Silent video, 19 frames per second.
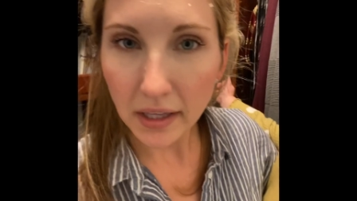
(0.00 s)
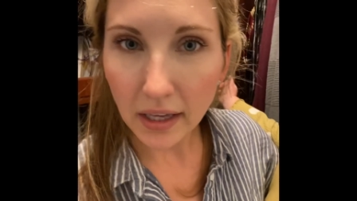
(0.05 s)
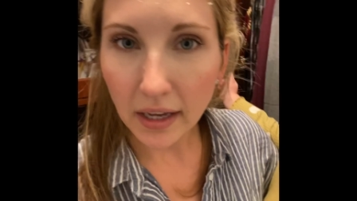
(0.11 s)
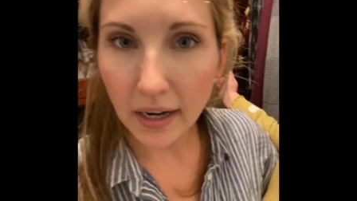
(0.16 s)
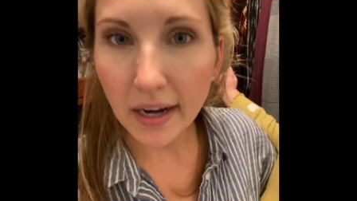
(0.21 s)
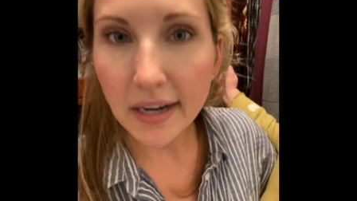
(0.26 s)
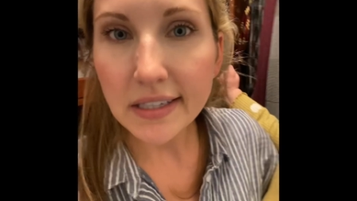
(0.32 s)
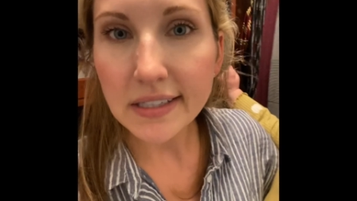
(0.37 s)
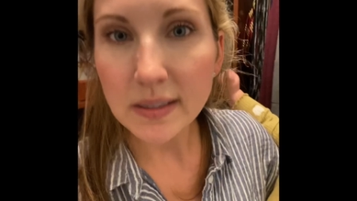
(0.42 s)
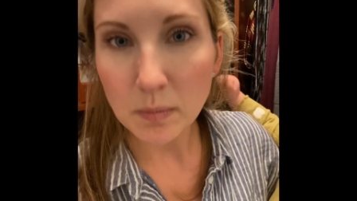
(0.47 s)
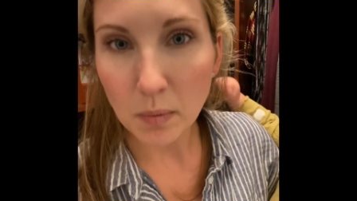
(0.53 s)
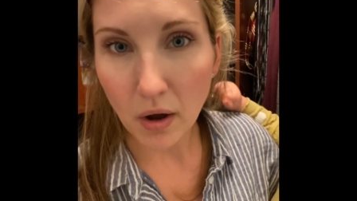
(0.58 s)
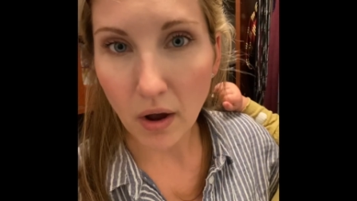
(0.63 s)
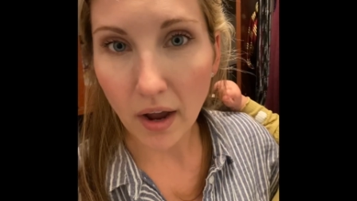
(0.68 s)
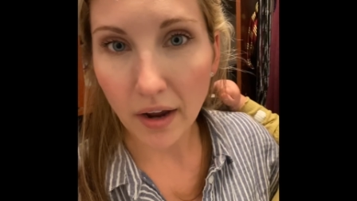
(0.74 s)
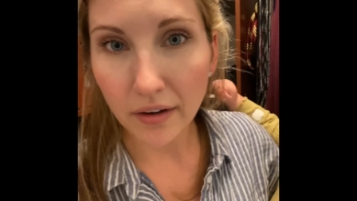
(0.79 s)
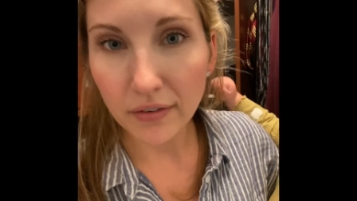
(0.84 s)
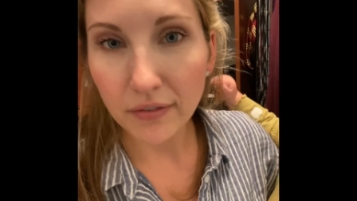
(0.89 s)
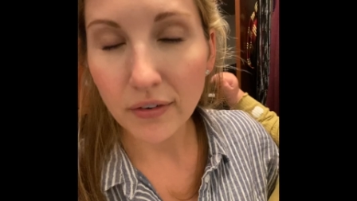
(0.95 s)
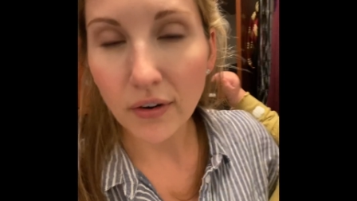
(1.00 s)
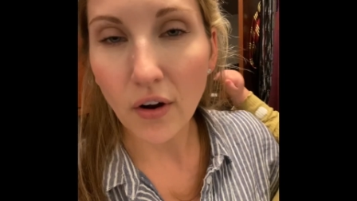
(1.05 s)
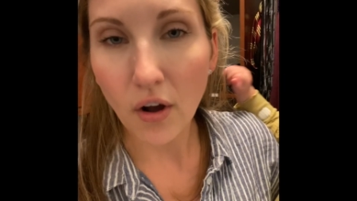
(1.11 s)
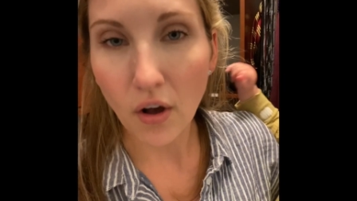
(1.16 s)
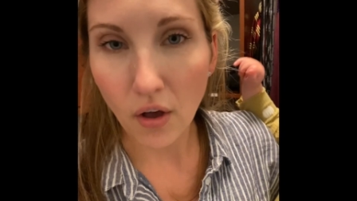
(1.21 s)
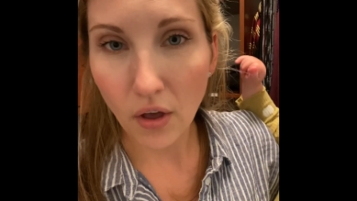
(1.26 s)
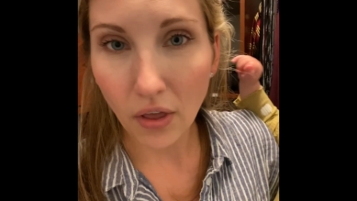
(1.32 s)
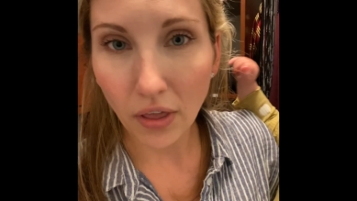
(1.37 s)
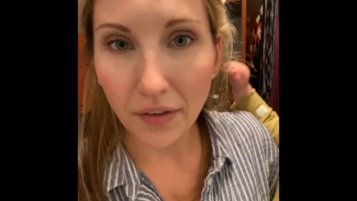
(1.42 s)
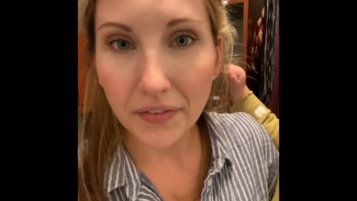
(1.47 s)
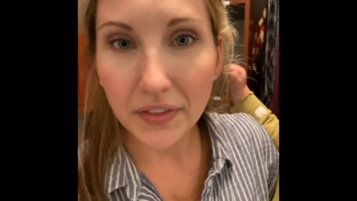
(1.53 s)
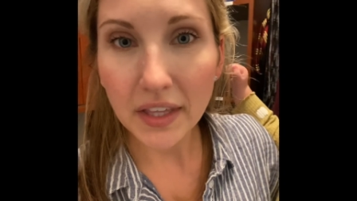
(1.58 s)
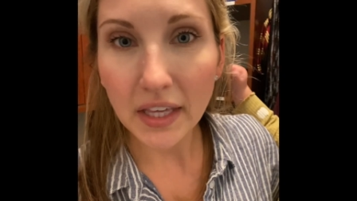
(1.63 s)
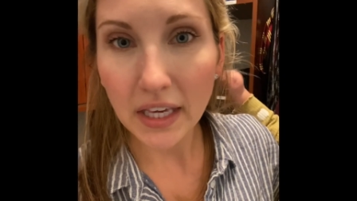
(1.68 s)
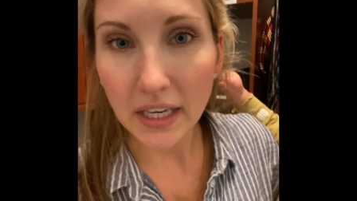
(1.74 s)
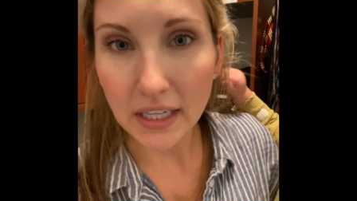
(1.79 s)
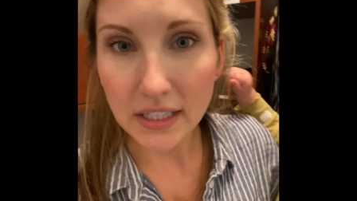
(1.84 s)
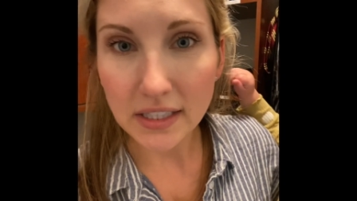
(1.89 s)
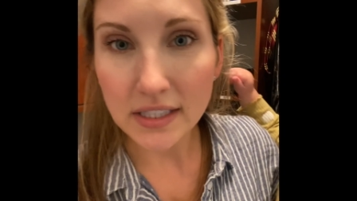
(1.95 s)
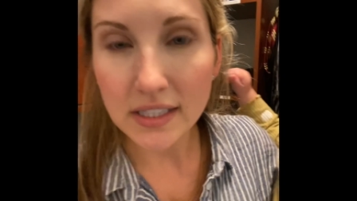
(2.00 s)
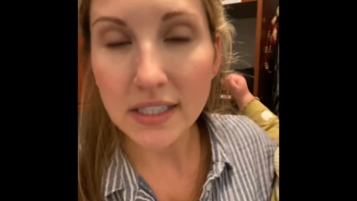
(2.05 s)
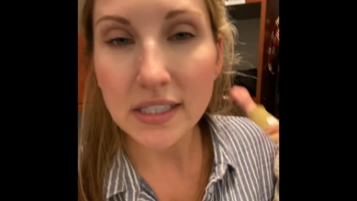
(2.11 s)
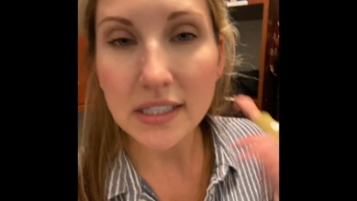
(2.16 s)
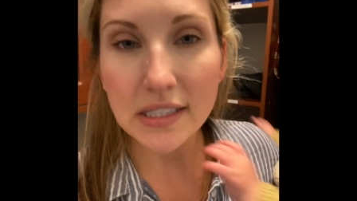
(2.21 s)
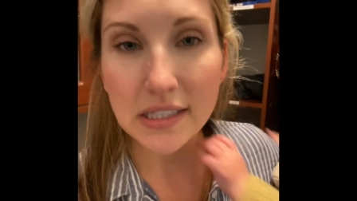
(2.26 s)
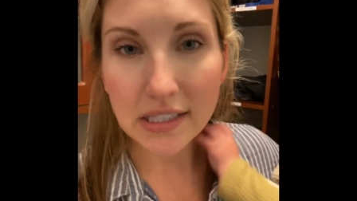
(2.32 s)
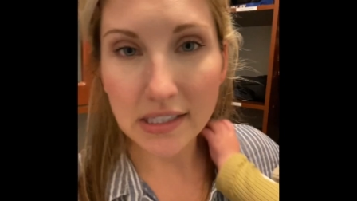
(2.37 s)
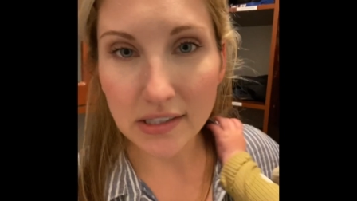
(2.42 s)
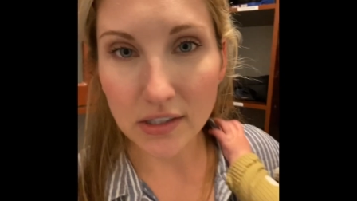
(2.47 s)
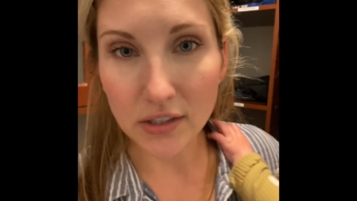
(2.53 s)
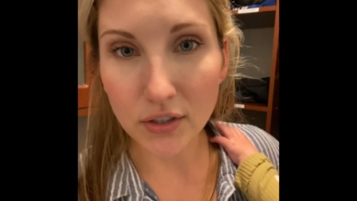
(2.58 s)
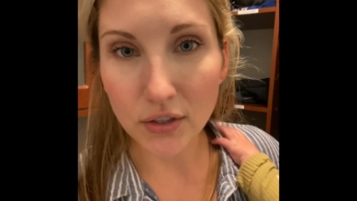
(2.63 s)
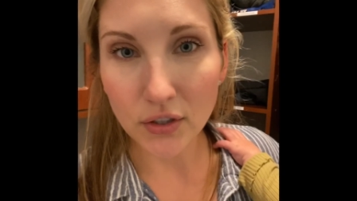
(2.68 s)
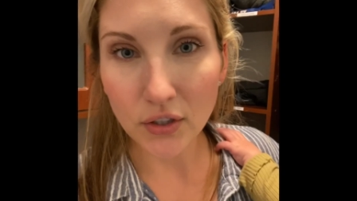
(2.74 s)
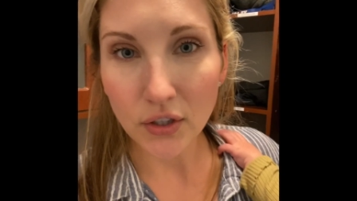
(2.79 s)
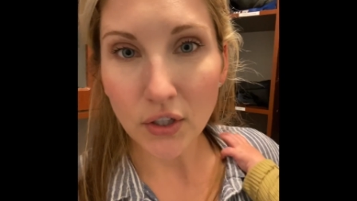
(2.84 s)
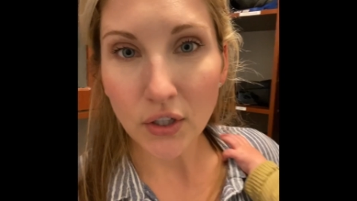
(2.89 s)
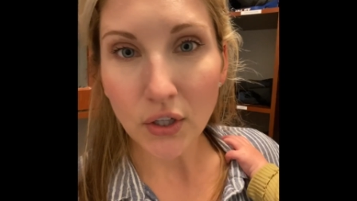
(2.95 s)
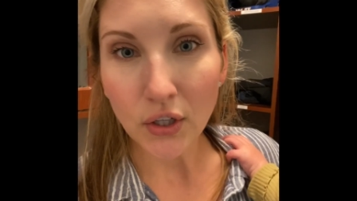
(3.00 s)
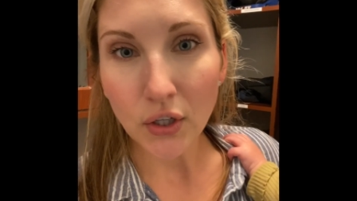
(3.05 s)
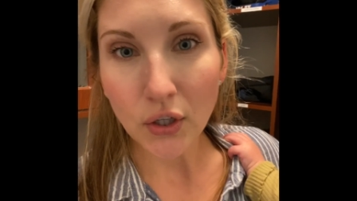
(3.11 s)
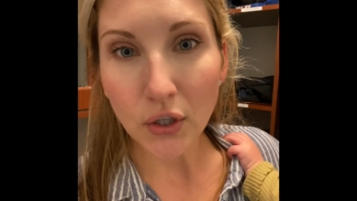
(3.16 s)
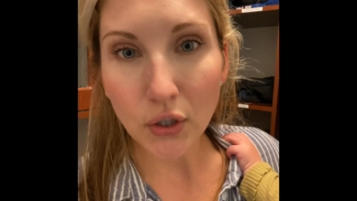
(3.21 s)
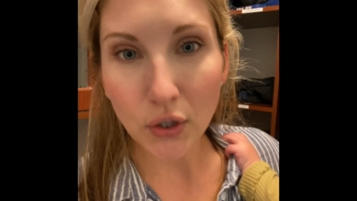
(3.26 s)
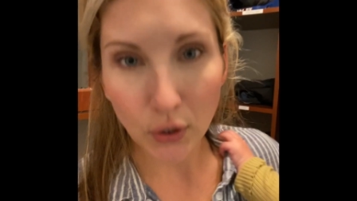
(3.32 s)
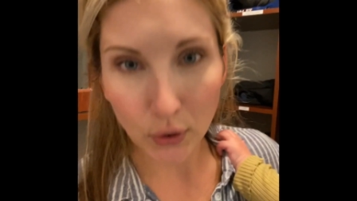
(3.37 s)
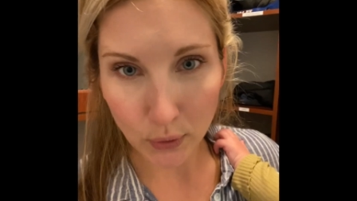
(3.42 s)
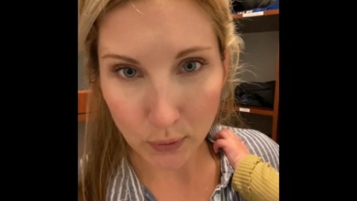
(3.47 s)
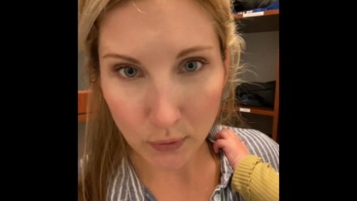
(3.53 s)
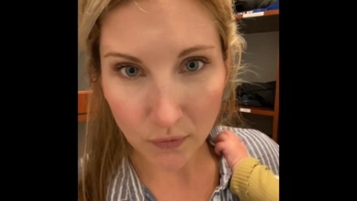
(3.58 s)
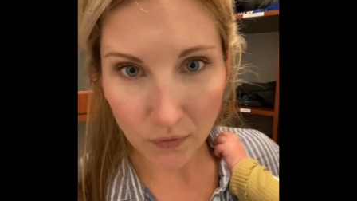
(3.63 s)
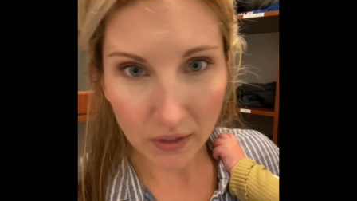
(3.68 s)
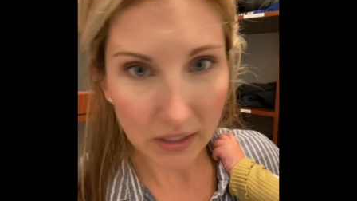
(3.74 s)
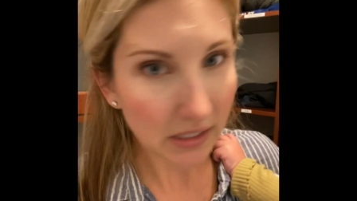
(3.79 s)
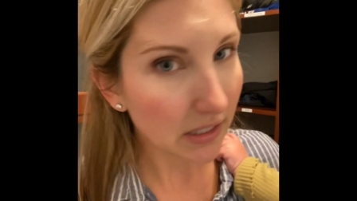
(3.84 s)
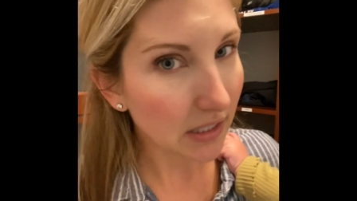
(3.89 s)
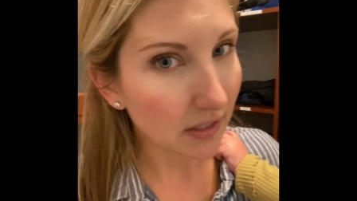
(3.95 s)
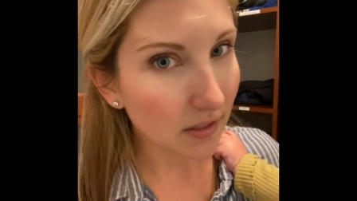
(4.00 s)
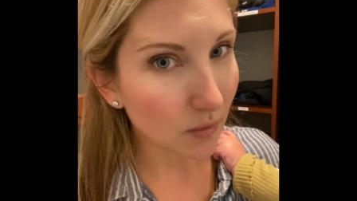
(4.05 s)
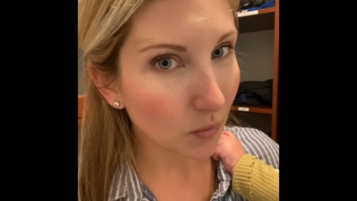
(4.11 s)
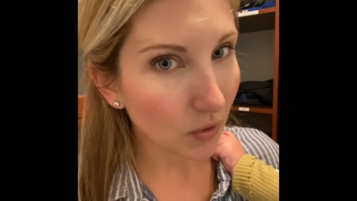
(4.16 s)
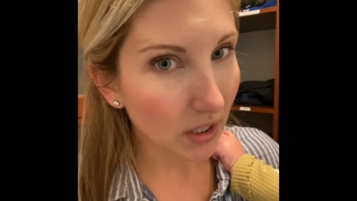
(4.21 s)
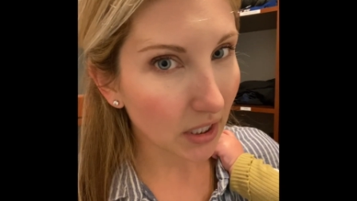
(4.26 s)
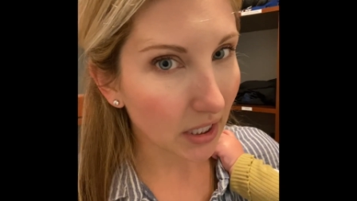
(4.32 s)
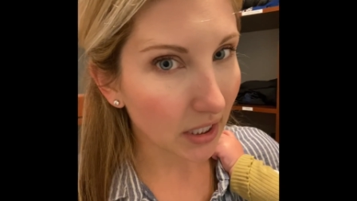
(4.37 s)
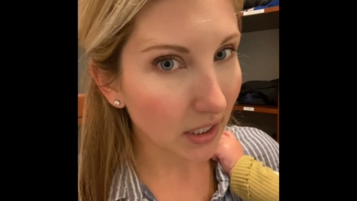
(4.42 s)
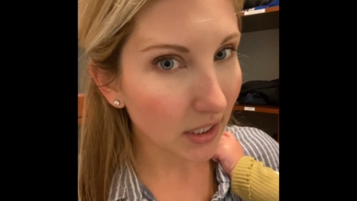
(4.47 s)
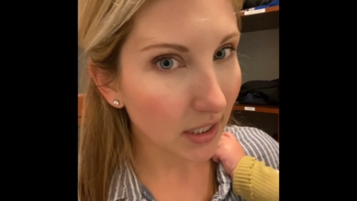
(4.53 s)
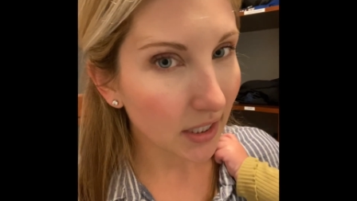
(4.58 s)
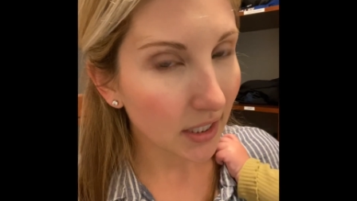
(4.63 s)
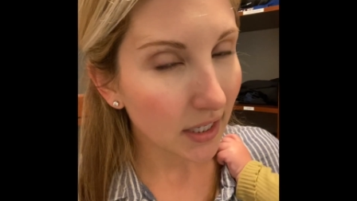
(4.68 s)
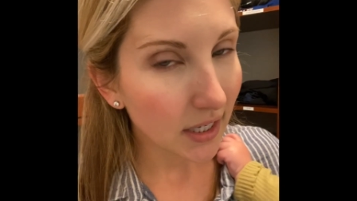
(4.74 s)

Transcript: it a spot for all of the kids' seasonal clothes for the season we're in.